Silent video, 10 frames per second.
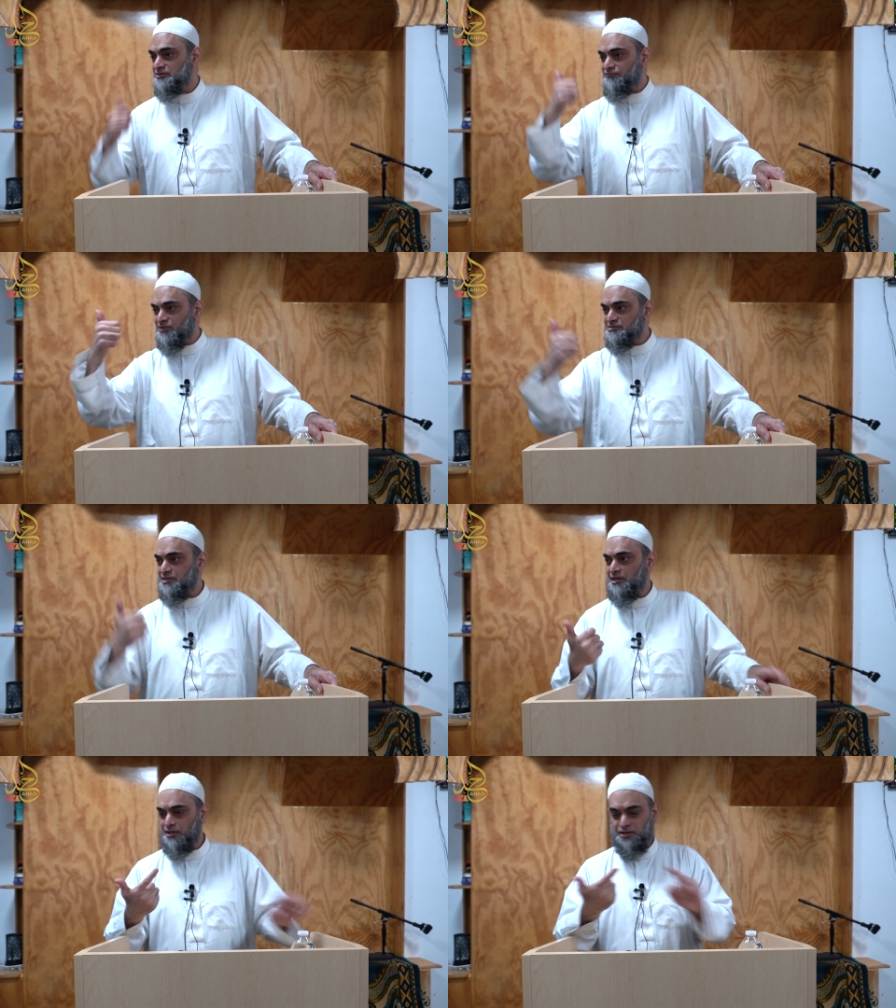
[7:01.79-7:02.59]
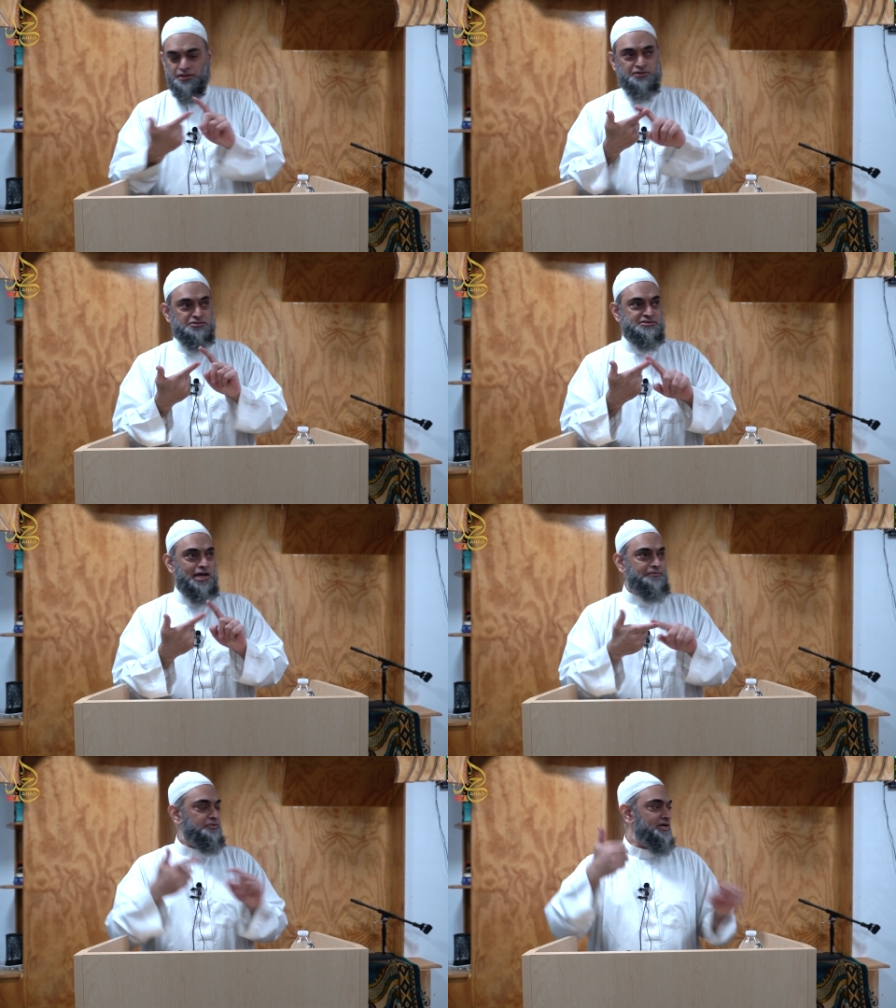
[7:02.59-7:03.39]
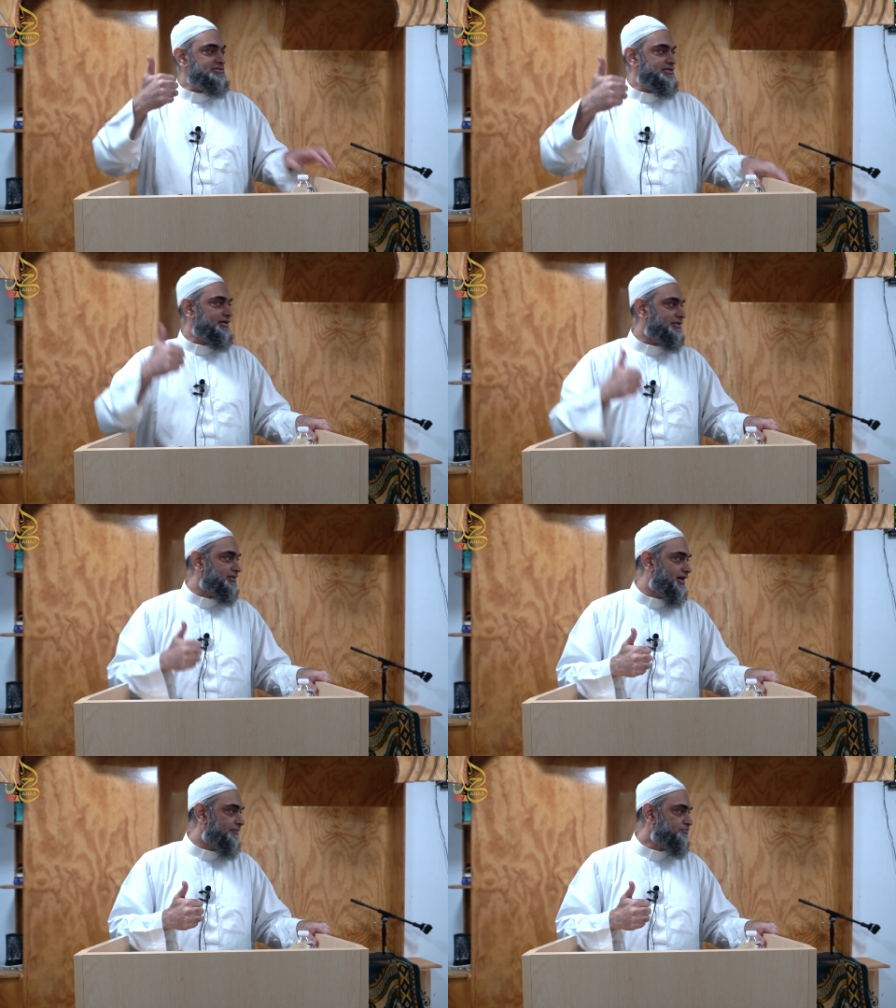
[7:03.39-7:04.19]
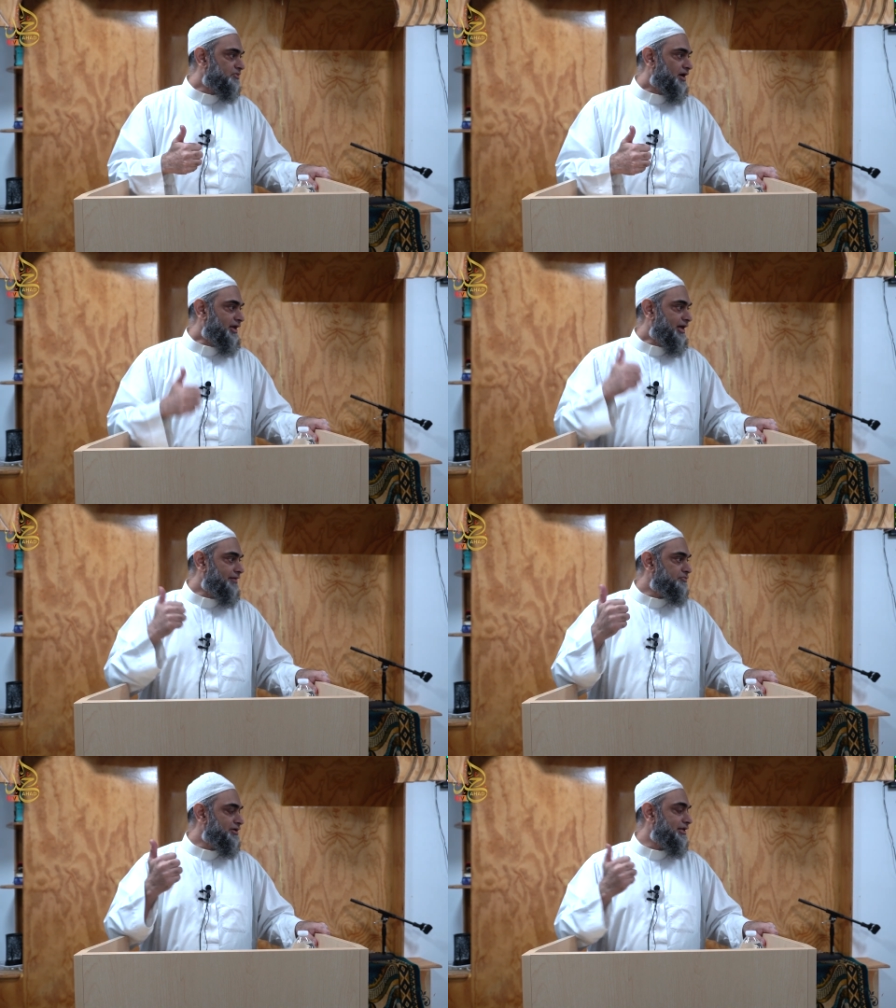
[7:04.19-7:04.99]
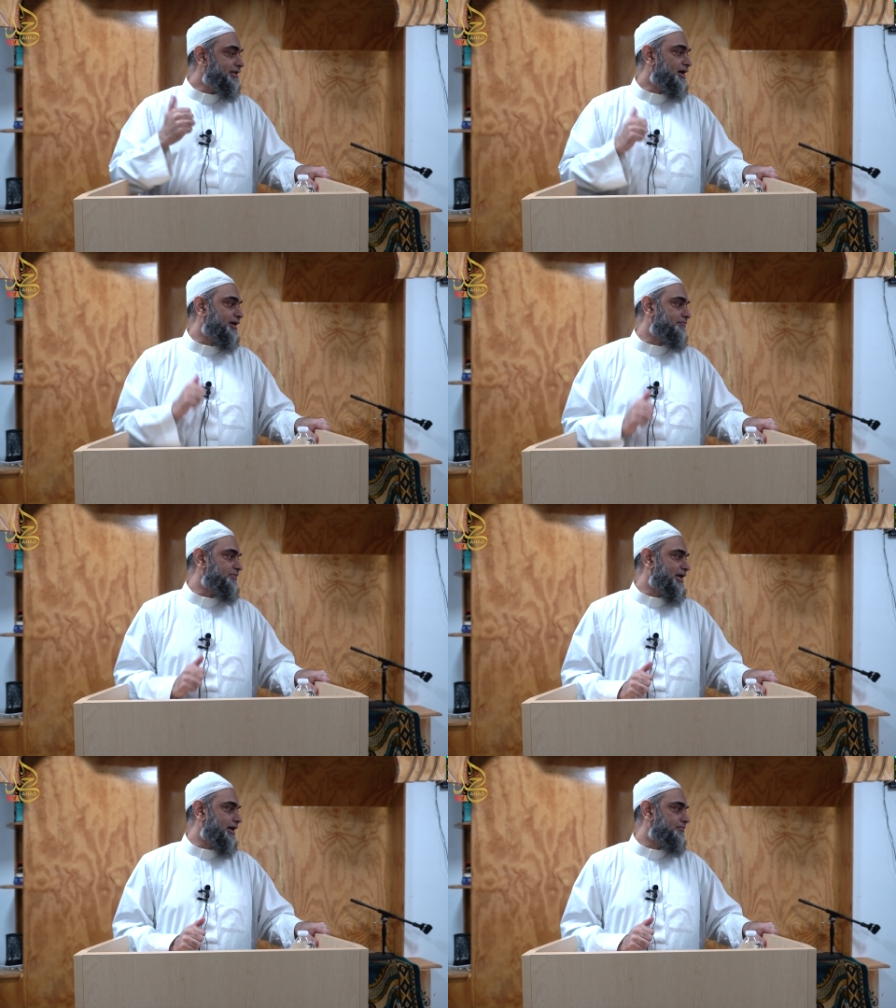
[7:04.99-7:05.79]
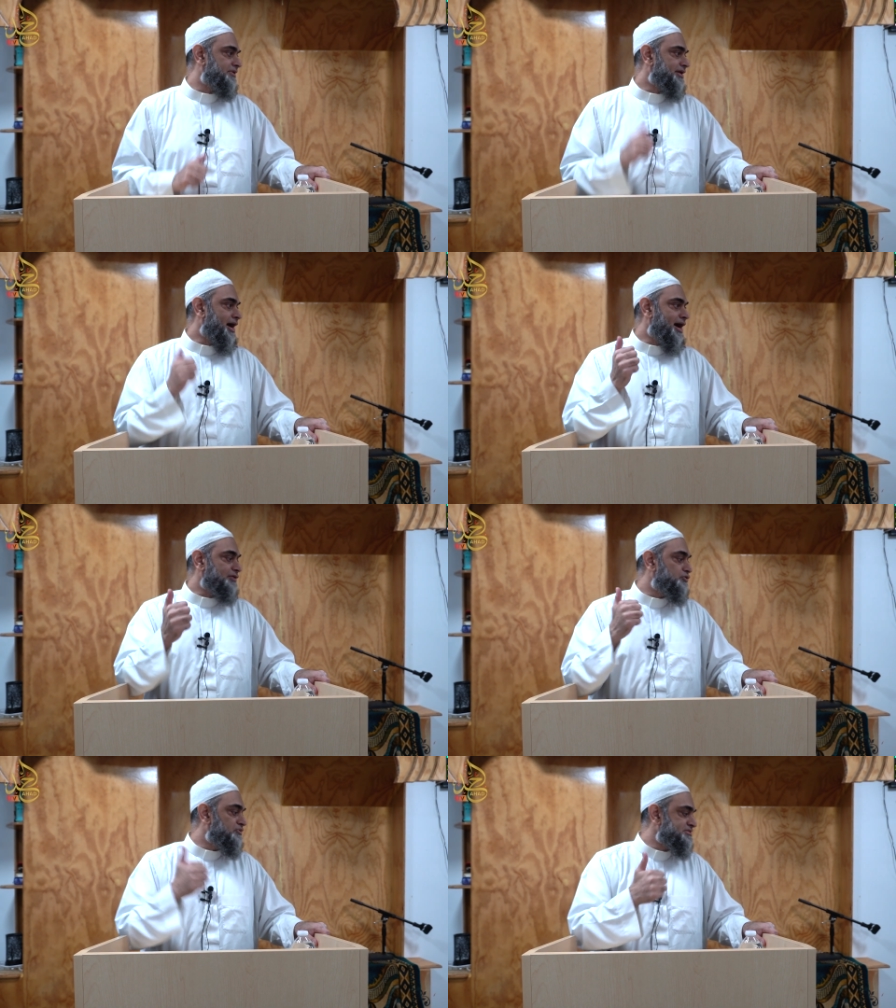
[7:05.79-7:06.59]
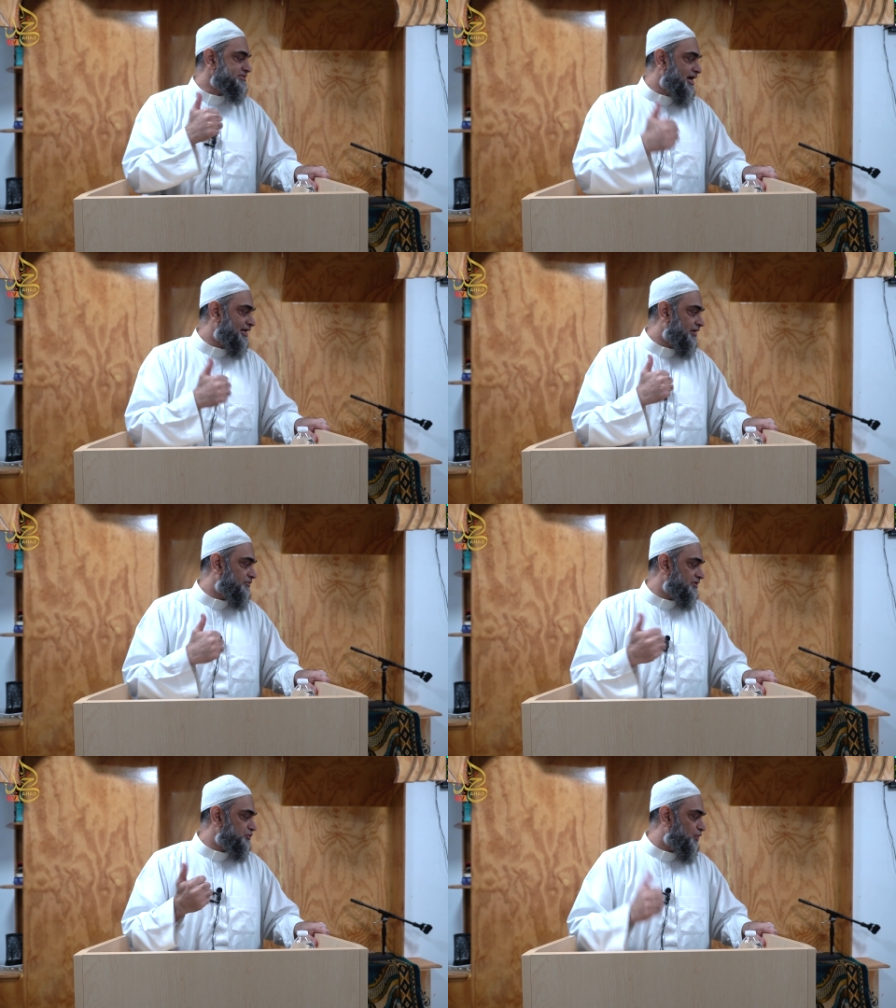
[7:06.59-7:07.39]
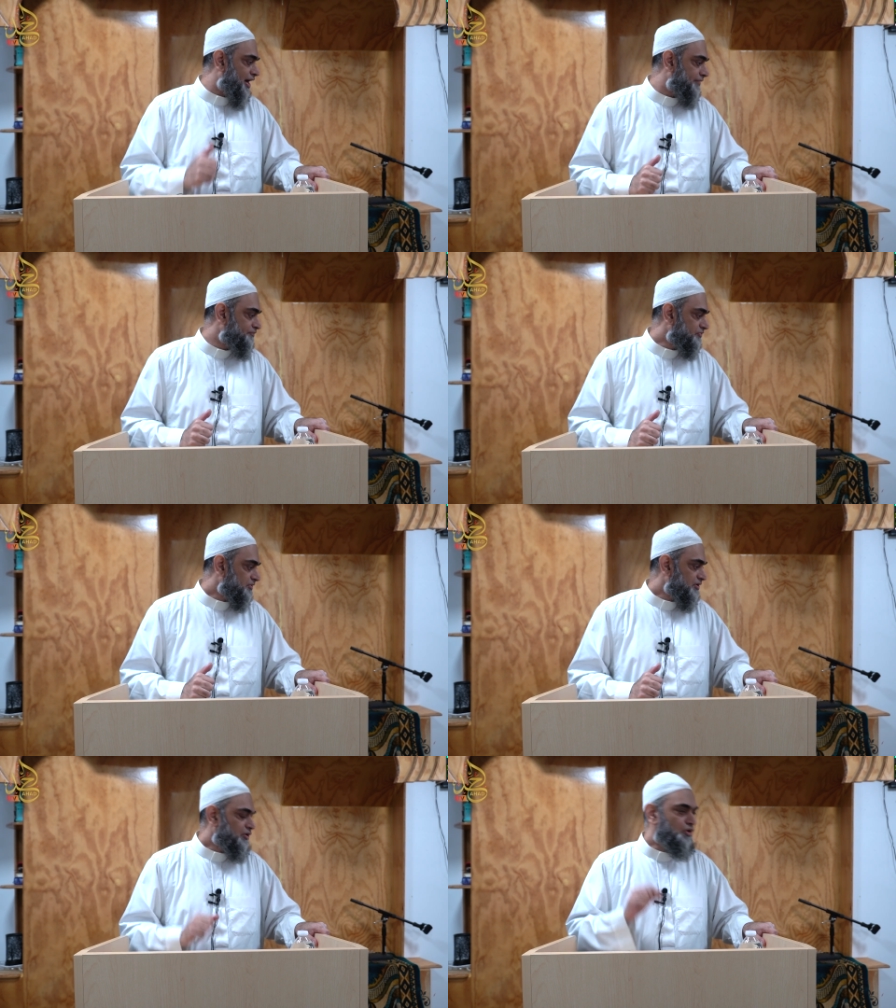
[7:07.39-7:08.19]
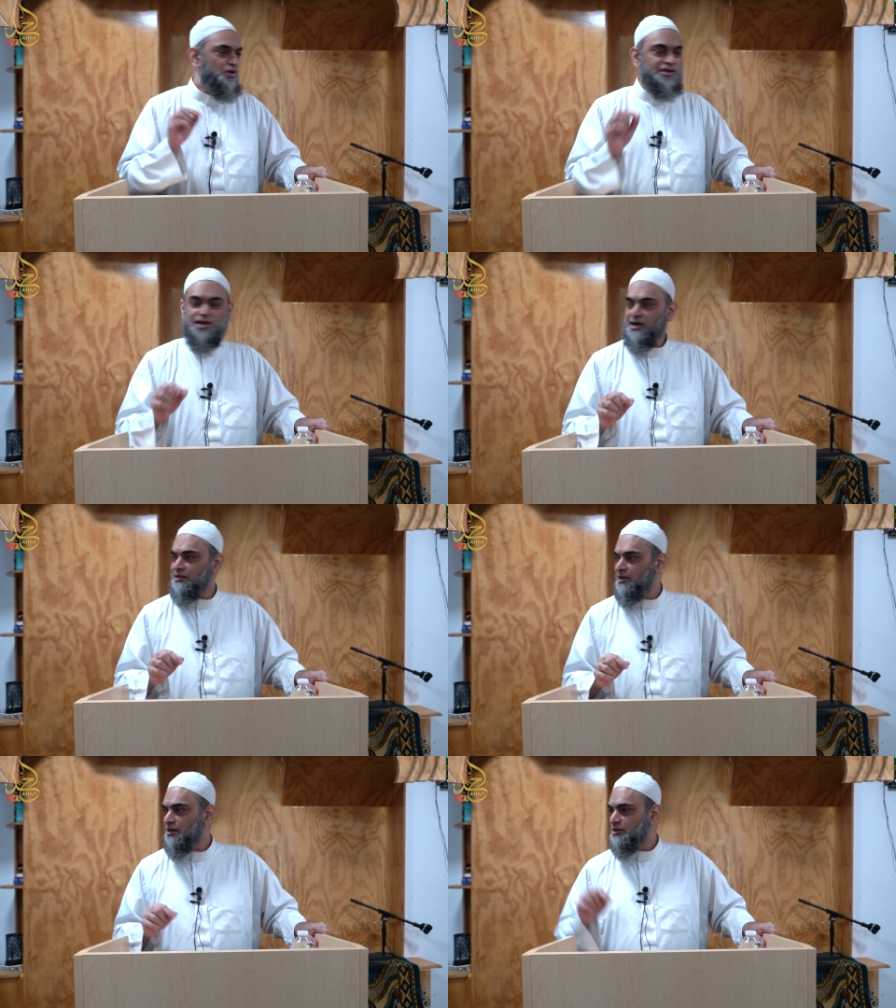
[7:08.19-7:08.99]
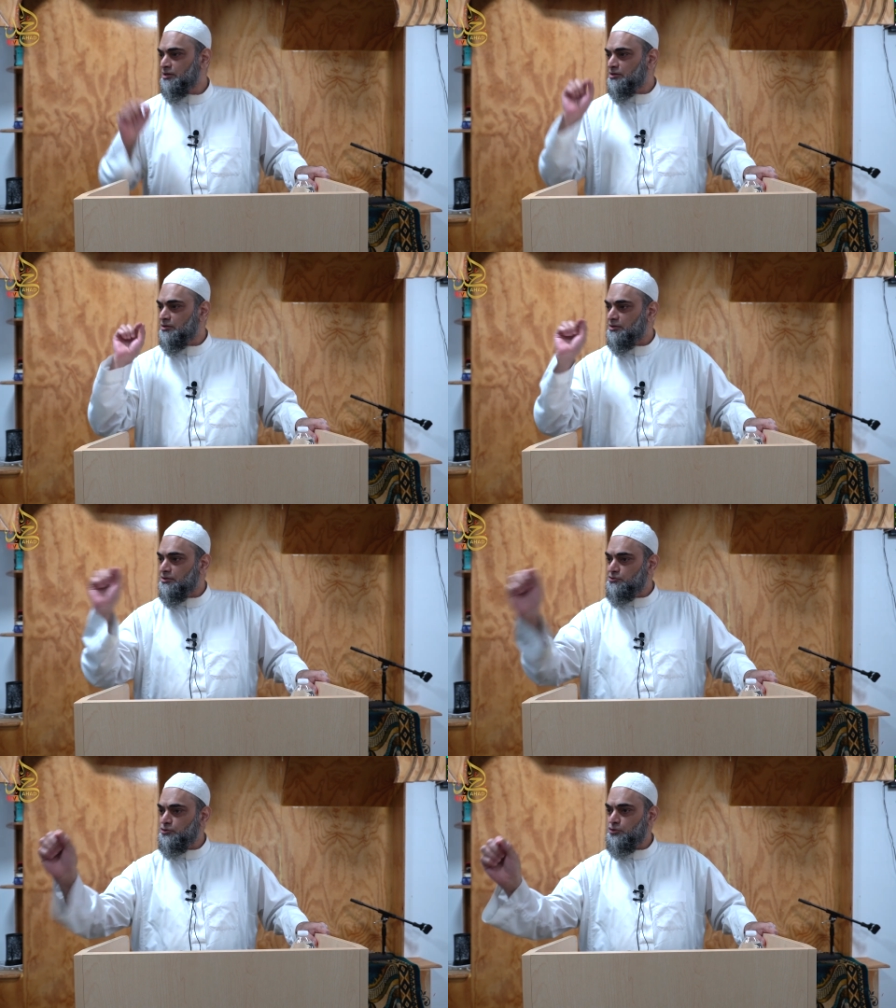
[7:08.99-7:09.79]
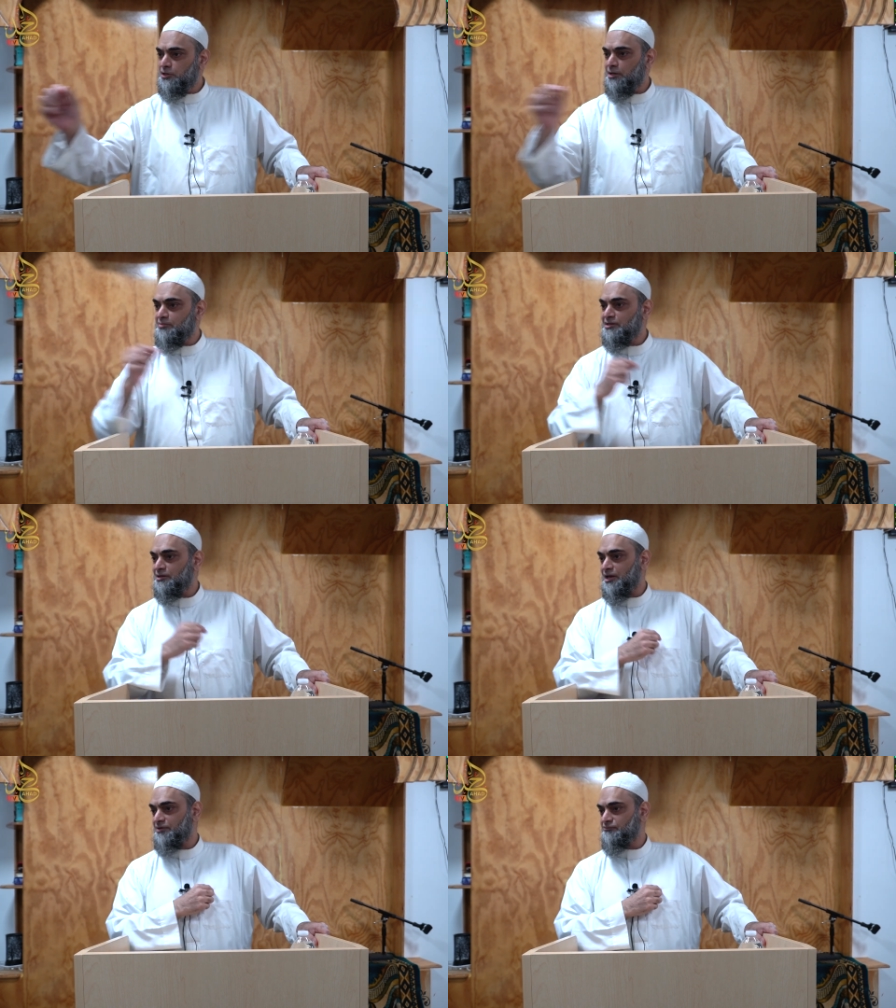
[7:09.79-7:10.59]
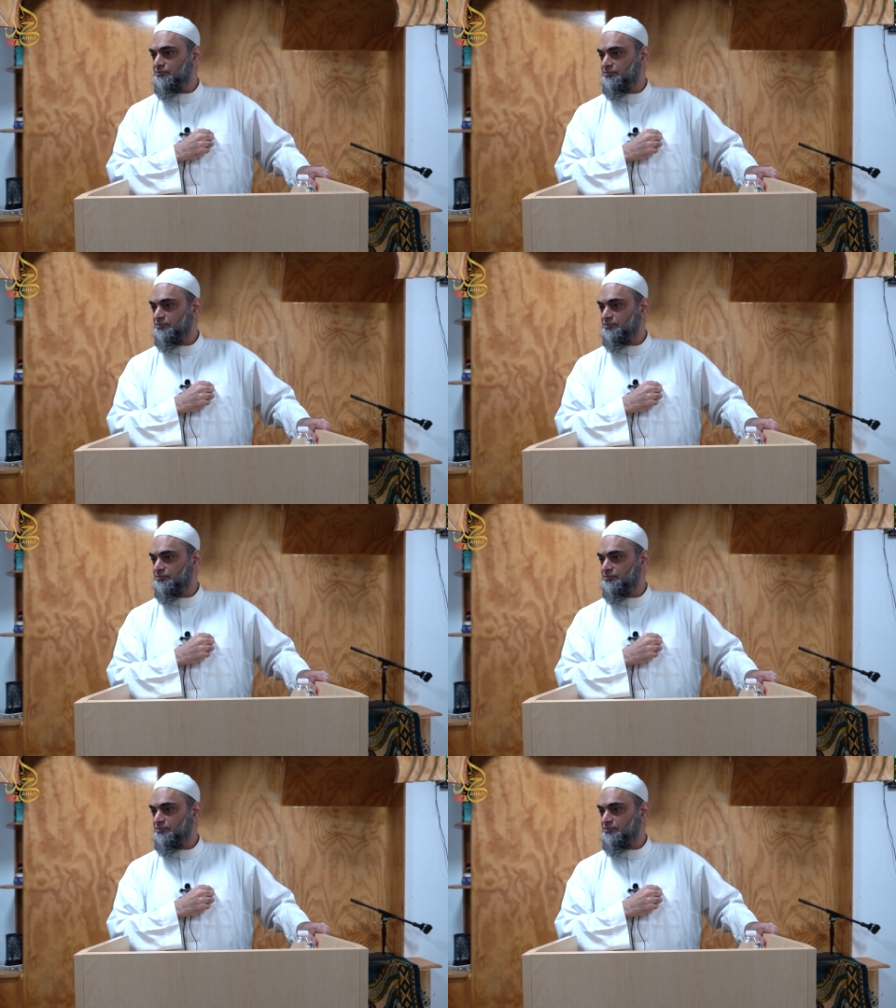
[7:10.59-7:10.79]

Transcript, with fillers: The first thing, you start praising Allah. Alhamdulillahi Rabbil Alameen. How do we start our dua? Oh Ya Allah, you give me the life.